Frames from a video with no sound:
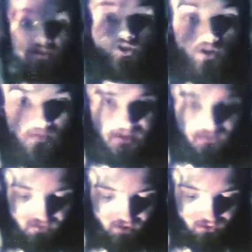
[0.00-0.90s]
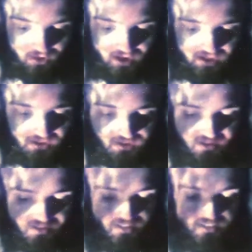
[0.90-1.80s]
They used to consume me with their
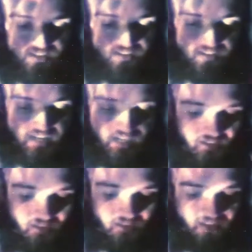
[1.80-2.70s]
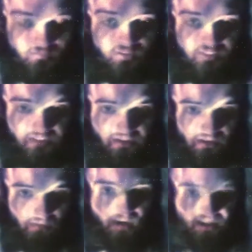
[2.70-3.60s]
wrath, dousing me
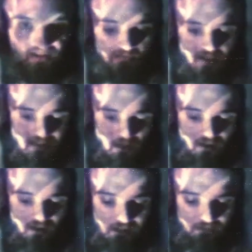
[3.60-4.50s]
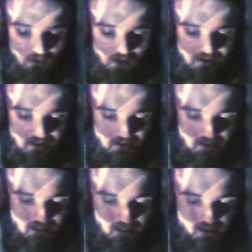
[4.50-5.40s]
completely in the parts of myself I
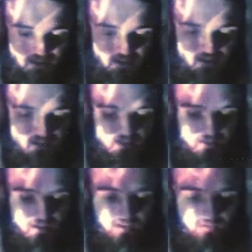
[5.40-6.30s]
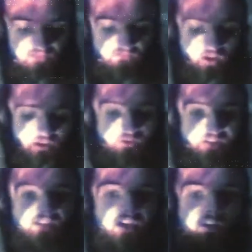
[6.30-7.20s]
never wanted to see. I
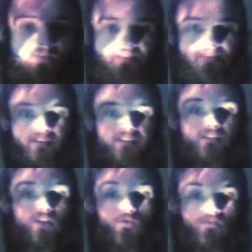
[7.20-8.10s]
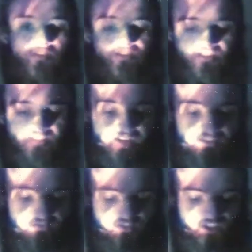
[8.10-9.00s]
was flung around helplessly like a
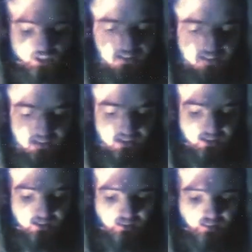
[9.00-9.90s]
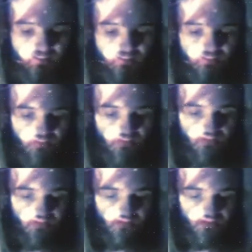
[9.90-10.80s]
goldfish in a tank of sharks,
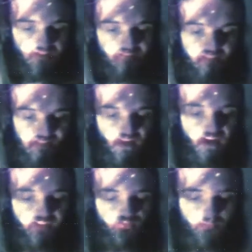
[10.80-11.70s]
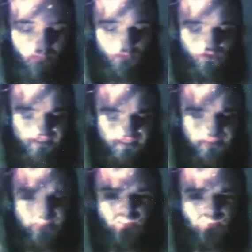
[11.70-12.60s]
as the
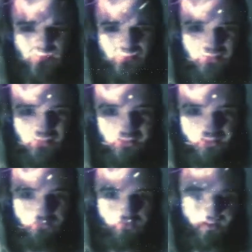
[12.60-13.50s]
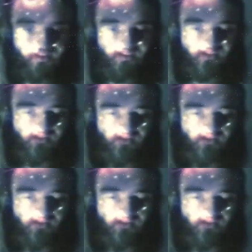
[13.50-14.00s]
angry memories sunk their teeth into